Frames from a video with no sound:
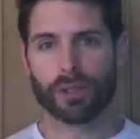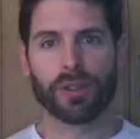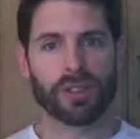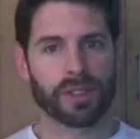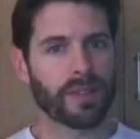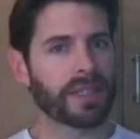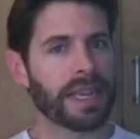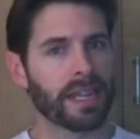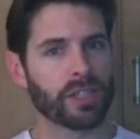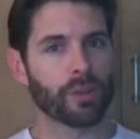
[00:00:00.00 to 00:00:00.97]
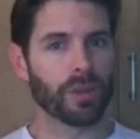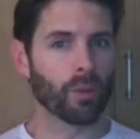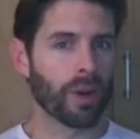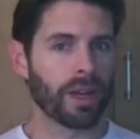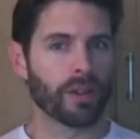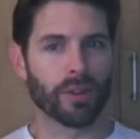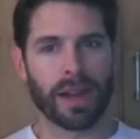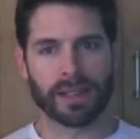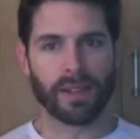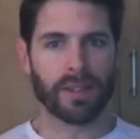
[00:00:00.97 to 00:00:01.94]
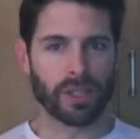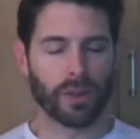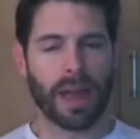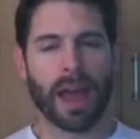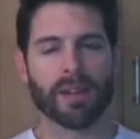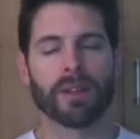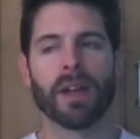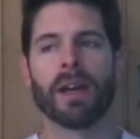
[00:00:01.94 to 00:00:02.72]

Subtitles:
So you just have to gauge it with what other activities you have.